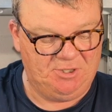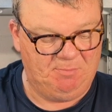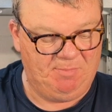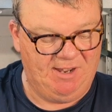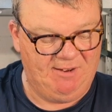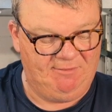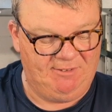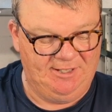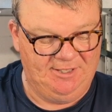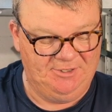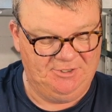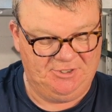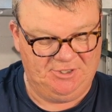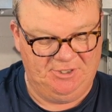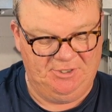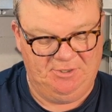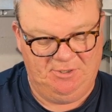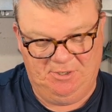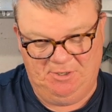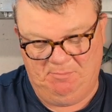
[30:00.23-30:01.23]
the barrel
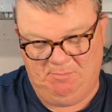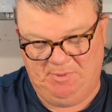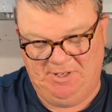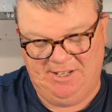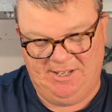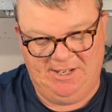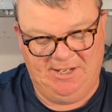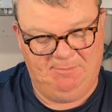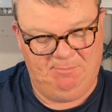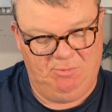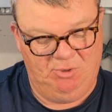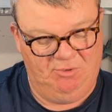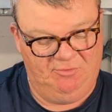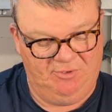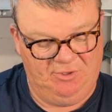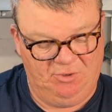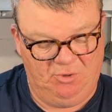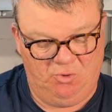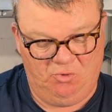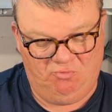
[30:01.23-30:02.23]
into, but it ain't
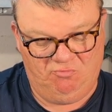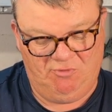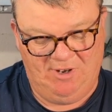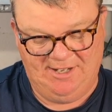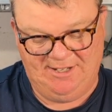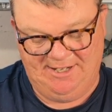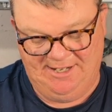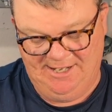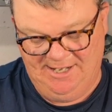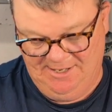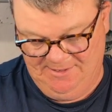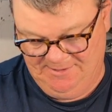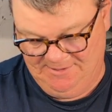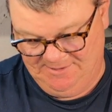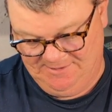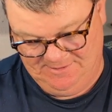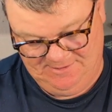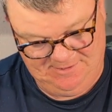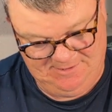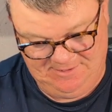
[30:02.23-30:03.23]
moving already.
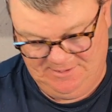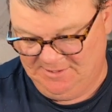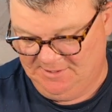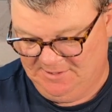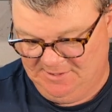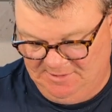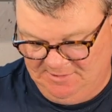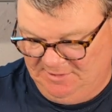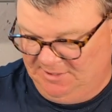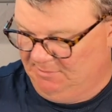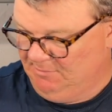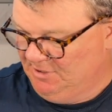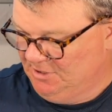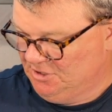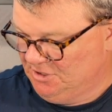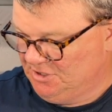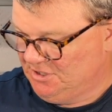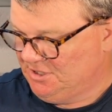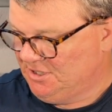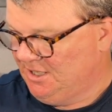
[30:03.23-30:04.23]
Let me
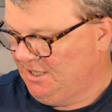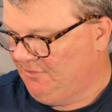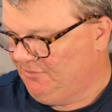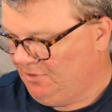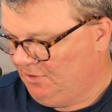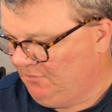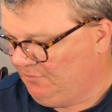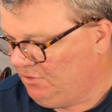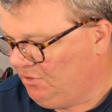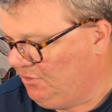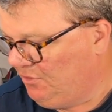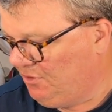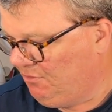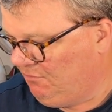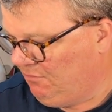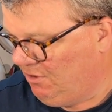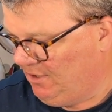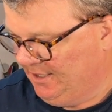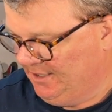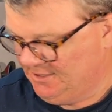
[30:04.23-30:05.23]
just see if I've got the
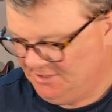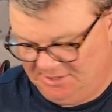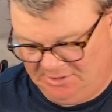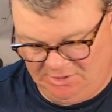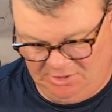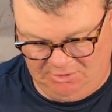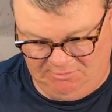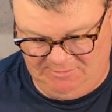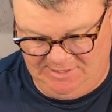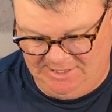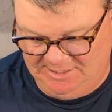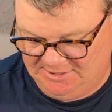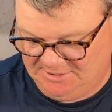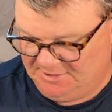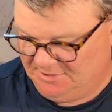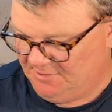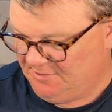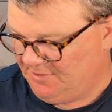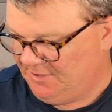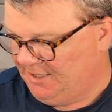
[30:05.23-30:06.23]
right, correct
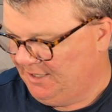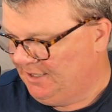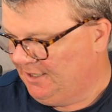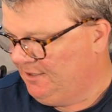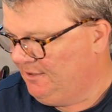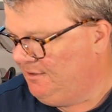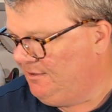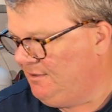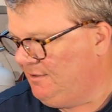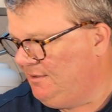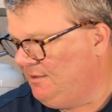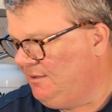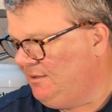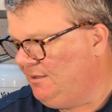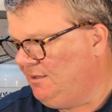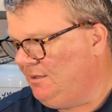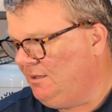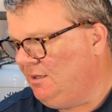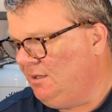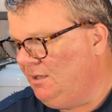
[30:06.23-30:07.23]
thing.
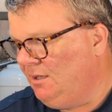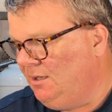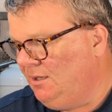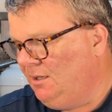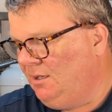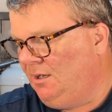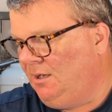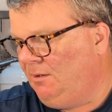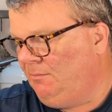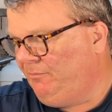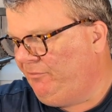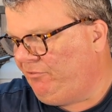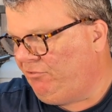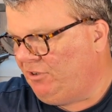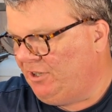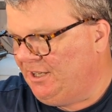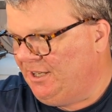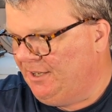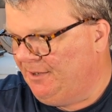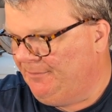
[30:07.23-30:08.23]

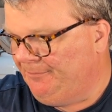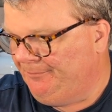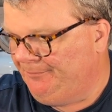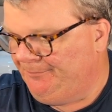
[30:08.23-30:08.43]
Humphrey,